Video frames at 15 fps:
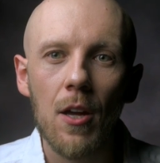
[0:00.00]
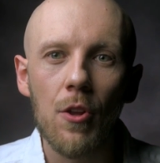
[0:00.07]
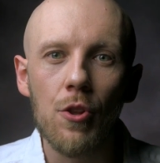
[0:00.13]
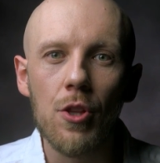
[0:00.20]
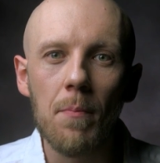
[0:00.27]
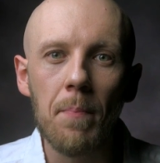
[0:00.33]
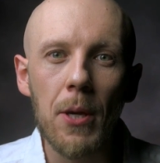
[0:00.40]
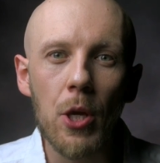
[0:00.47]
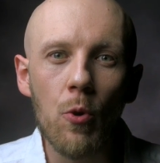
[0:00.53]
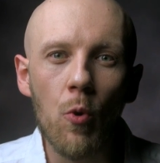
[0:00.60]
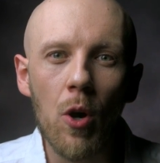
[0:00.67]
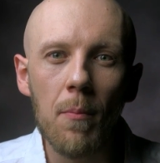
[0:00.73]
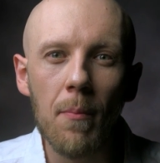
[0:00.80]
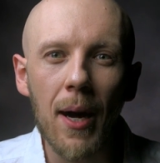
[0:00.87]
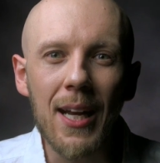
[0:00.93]
The
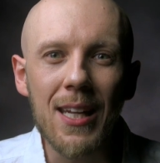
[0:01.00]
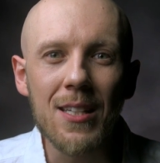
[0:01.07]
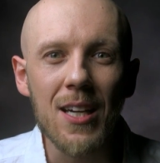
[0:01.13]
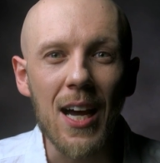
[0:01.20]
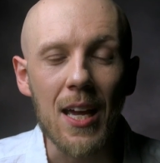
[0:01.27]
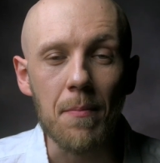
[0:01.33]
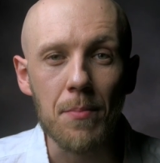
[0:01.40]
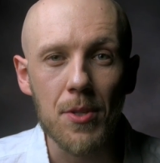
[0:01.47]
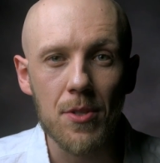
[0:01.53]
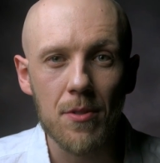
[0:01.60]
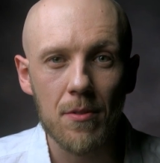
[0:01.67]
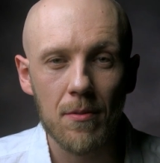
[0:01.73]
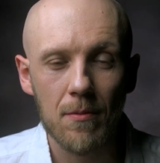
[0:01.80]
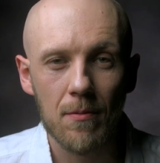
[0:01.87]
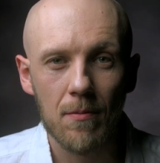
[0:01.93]
pure money
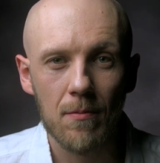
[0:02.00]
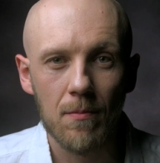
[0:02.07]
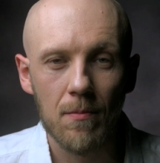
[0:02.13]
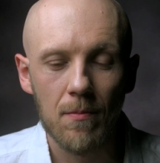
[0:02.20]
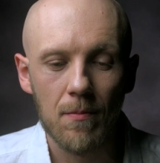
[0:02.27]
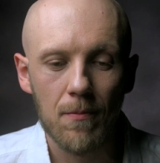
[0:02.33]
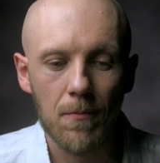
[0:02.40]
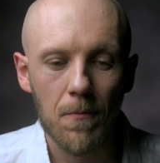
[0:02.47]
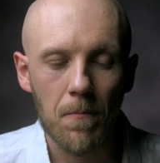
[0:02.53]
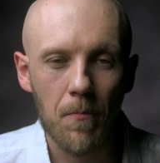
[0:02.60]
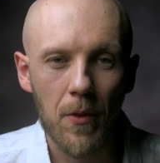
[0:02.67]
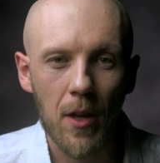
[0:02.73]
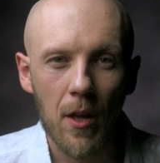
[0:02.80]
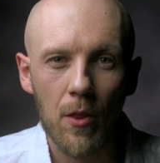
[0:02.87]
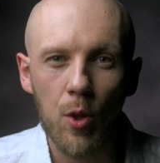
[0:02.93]
types,
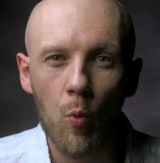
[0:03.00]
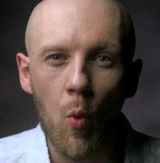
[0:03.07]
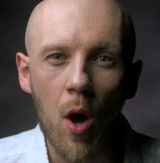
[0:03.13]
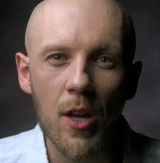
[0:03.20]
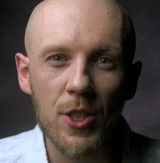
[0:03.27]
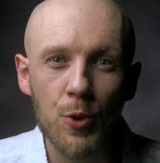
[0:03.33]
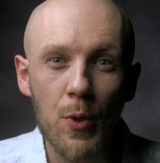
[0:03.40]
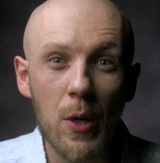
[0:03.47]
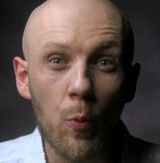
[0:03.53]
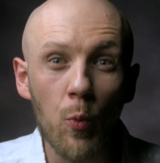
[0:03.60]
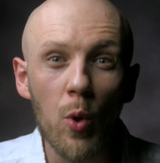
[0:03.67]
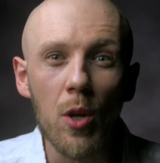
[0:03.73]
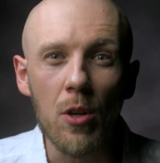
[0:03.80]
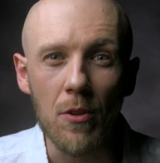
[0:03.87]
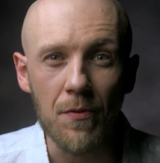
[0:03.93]
the Wall Street
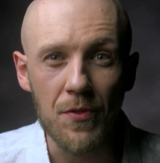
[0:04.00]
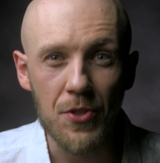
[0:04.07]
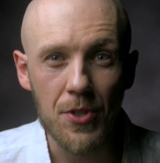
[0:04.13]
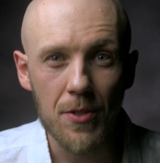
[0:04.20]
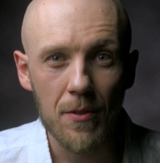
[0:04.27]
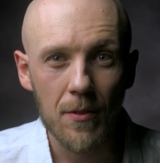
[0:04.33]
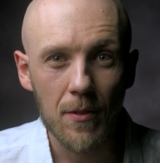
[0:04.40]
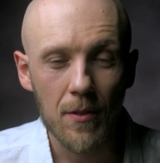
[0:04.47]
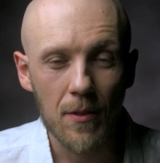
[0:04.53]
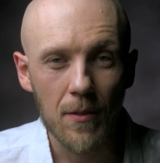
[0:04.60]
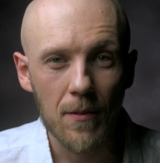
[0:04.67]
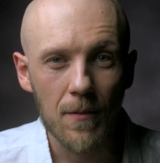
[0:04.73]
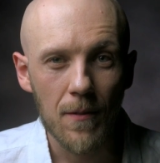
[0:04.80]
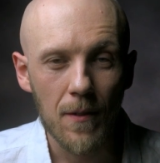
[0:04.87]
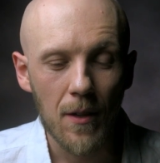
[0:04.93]
wolves,
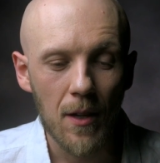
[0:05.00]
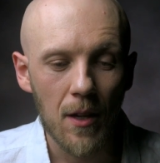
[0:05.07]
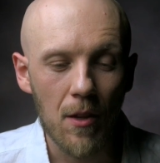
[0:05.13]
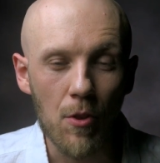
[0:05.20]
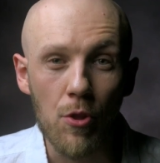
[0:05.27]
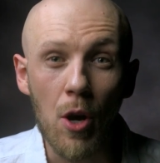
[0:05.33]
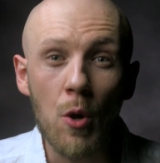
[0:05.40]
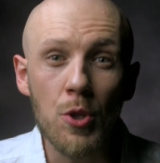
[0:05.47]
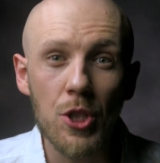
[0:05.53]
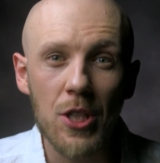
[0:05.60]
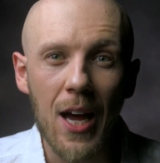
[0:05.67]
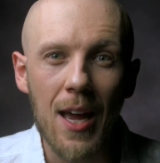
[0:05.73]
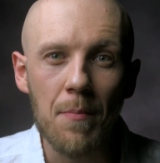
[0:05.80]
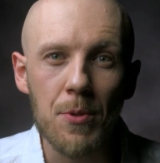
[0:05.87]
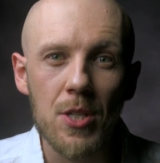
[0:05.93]
those
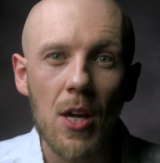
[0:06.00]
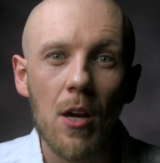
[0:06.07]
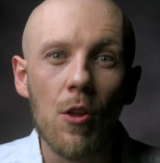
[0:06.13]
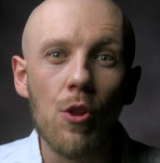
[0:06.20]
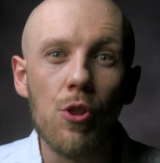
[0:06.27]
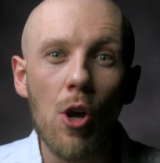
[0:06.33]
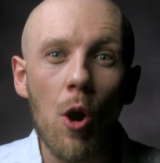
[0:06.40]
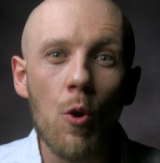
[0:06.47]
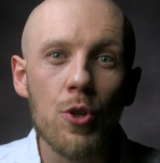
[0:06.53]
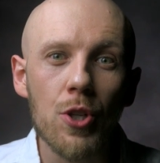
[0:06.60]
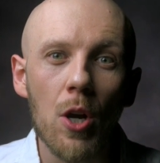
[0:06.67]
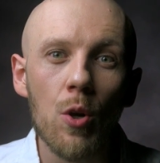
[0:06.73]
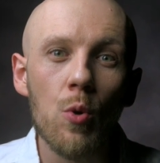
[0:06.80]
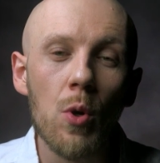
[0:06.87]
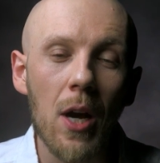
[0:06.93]
types, those
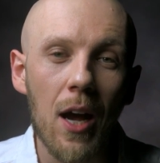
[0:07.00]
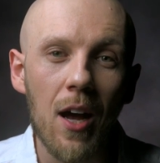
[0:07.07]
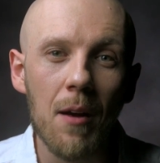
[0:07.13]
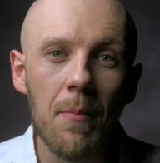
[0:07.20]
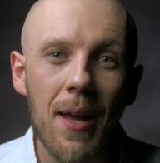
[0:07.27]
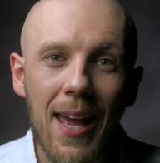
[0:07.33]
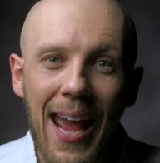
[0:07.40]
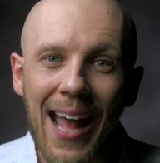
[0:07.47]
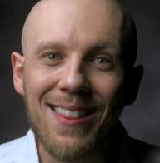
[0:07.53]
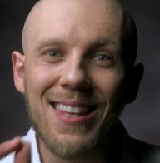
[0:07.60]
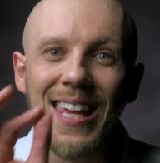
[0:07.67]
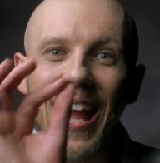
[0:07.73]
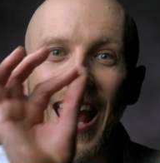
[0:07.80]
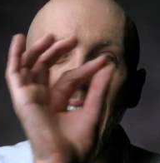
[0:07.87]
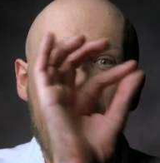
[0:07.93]
are who come at
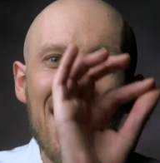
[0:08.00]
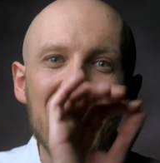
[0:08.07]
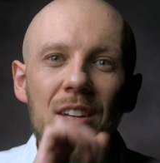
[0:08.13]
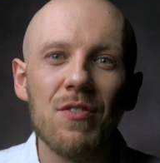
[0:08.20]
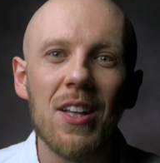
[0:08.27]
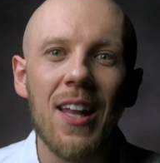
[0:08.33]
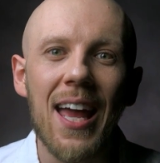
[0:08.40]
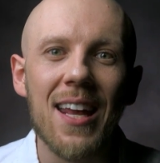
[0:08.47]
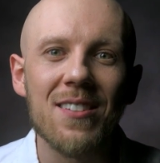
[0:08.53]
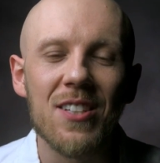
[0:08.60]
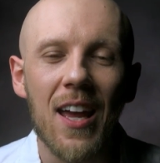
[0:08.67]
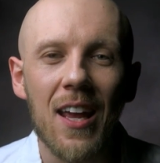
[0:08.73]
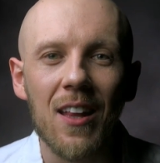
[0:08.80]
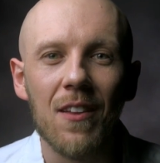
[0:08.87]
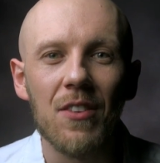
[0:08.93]
the end of the life
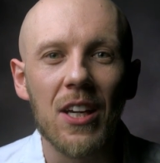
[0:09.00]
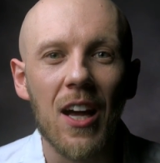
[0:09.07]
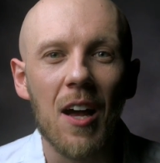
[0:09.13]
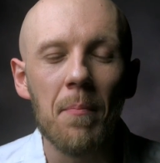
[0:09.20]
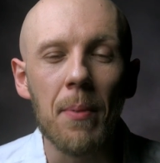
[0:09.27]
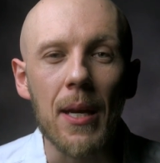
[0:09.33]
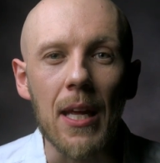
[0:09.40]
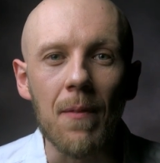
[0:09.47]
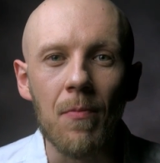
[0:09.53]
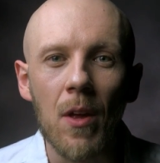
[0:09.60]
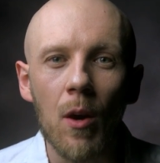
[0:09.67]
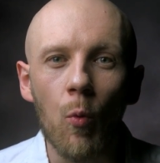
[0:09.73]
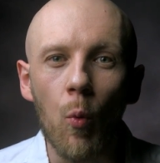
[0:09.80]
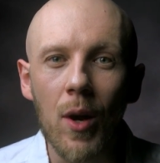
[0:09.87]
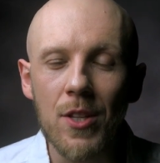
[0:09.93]
cycle of the company.
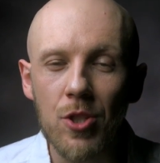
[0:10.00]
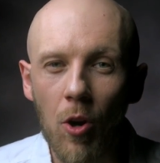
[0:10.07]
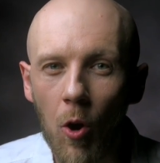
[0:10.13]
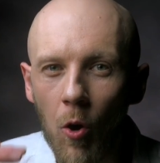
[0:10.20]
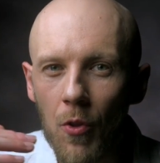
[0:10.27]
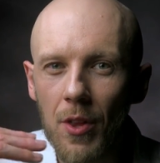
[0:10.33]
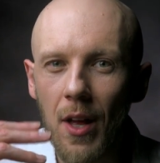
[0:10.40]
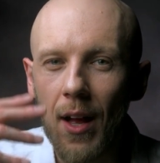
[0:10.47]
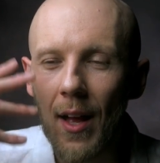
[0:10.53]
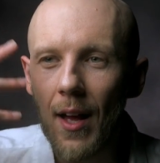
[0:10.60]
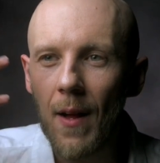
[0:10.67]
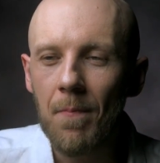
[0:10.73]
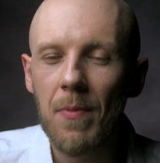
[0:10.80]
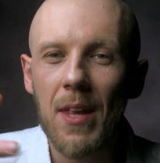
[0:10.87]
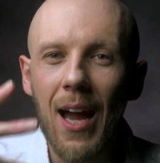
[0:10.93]
Once all the
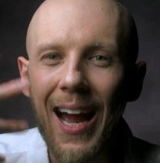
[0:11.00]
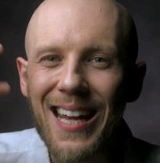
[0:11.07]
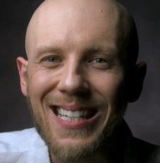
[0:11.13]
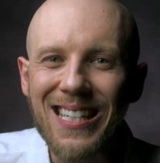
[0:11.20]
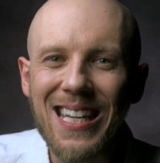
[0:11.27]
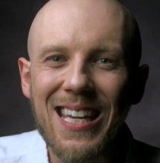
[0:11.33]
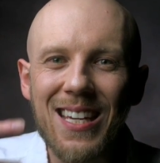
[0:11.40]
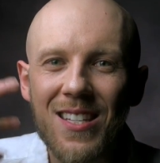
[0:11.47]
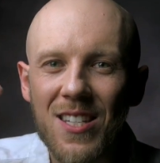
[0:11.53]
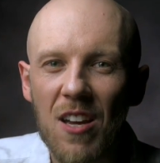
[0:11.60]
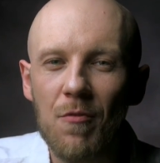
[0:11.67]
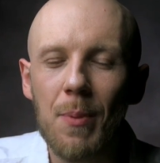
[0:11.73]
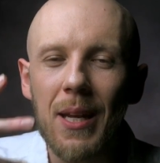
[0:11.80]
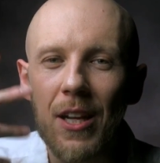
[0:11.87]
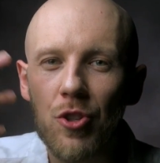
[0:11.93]
ideas
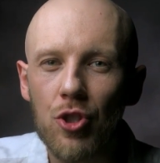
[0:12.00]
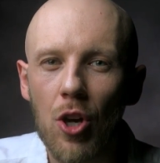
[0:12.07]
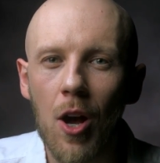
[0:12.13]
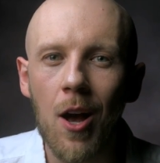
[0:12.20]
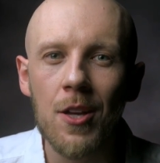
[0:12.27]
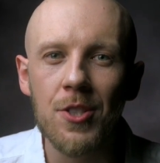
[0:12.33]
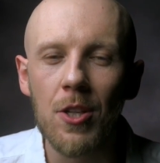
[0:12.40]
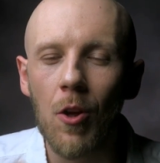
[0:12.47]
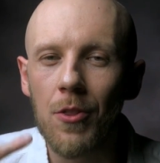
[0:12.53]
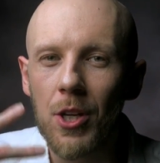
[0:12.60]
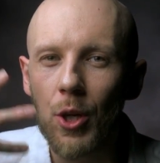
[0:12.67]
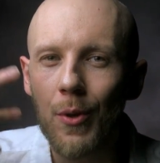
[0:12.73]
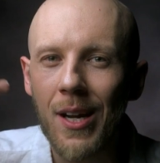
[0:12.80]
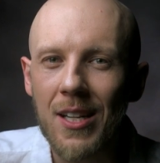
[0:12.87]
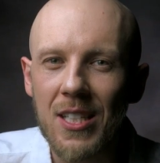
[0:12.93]
have been exhausted, all the
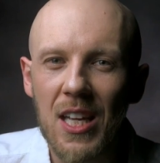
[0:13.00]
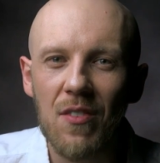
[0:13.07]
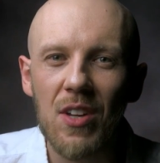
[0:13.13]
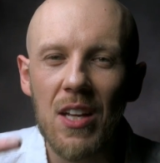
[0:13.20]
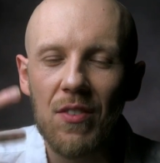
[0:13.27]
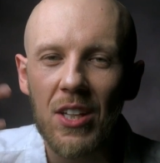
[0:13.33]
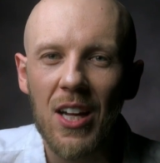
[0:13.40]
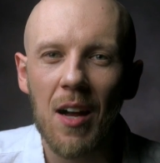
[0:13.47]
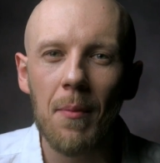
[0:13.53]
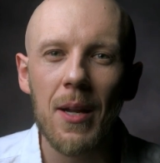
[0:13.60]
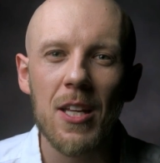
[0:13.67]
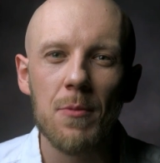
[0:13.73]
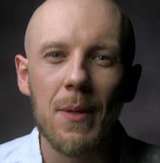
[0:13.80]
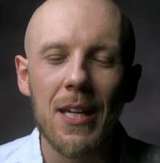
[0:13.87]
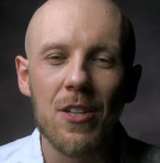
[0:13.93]
creativity of the company
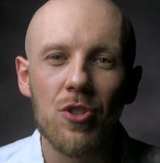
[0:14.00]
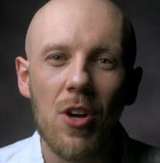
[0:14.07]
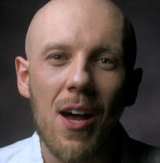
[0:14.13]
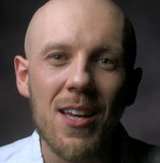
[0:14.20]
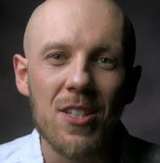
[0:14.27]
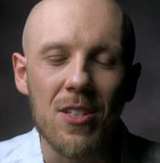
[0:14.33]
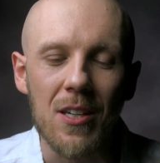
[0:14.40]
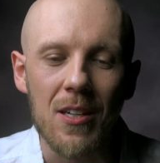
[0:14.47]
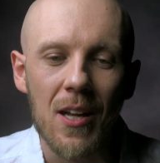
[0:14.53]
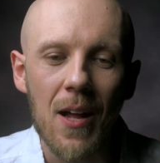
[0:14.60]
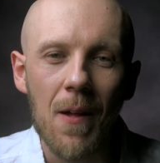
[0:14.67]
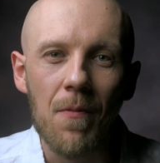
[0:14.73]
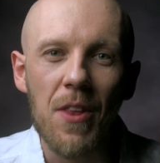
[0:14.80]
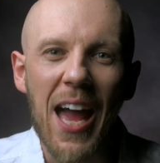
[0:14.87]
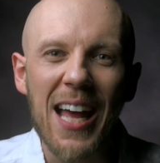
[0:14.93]
has been exhausted,
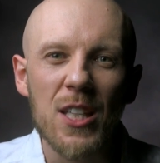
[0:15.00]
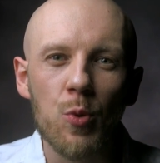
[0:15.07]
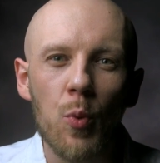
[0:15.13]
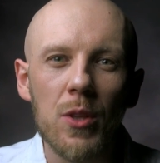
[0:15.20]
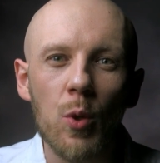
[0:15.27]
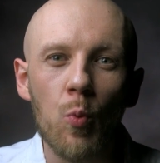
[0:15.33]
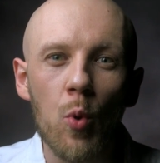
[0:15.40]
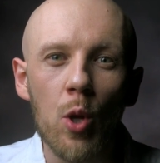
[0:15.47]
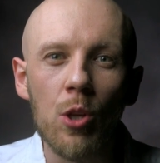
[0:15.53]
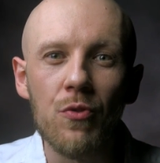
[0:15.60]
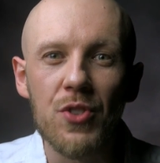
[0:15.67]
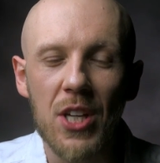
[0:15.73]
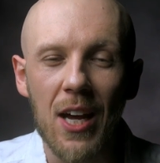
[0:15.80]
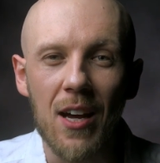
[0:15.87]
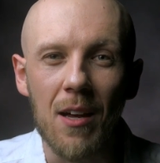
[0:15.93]
that's when the
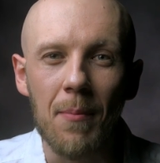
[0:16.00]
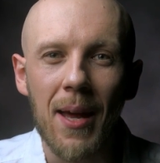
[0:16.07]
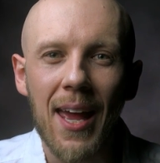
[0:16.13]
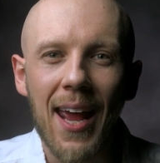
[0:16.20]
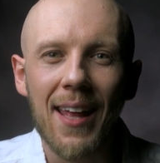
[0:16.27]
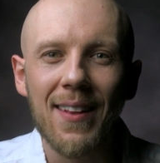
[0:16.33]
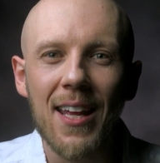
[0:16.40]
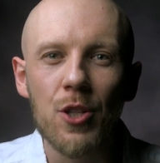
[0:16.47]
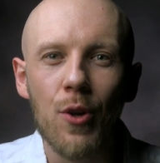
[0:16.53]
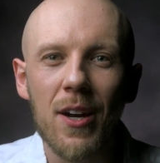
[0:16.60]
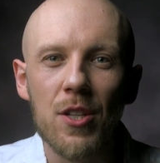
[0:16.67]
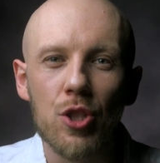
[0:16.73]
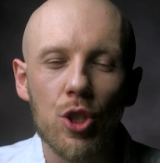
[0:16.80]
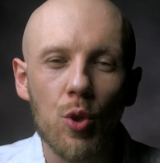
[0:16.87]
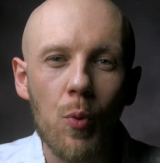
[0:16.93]
wolves come and they try
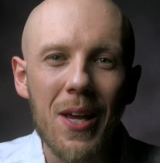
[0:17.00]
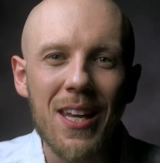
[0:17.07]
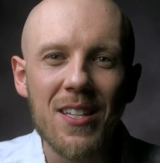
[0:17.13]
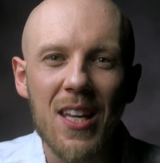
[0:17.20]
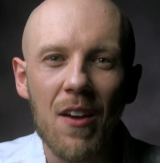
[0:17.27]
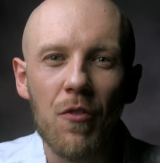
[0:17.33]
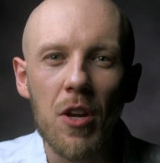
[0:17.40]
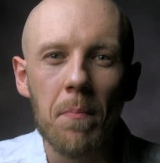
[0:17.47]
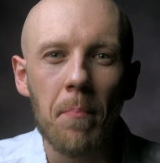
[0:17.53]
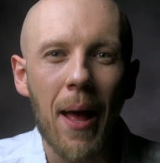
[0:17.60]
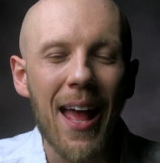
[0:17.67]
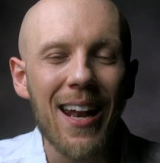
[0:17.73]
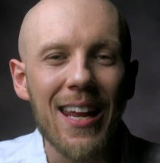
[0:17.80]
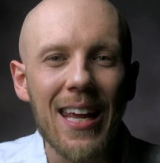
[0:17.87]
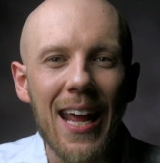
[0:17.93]
to squeeze every
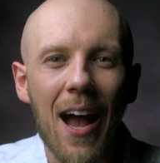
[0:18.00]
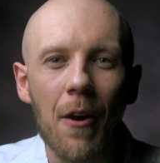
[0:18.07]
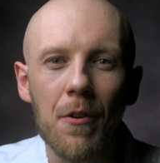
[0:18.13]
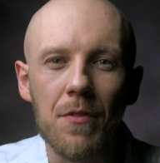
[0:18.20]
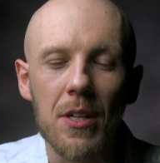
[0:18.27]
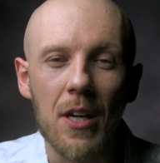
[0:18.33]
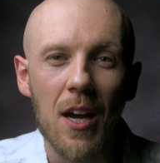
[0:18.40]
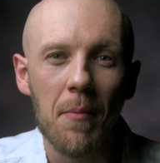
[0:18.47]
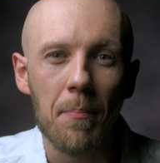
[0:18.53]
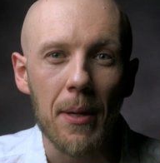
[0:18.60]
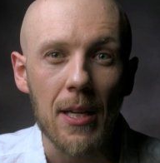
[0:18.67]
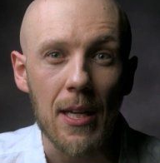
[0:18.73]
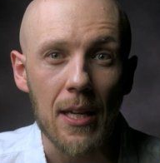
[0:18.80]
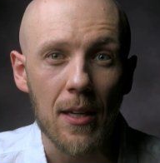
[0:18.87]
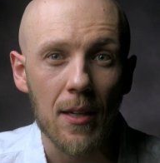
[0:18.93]
penny out of the
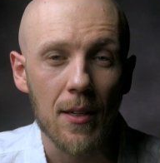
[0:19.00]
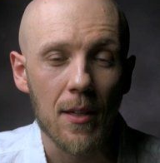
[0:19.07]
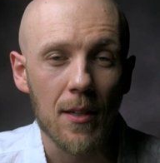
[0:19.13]
company.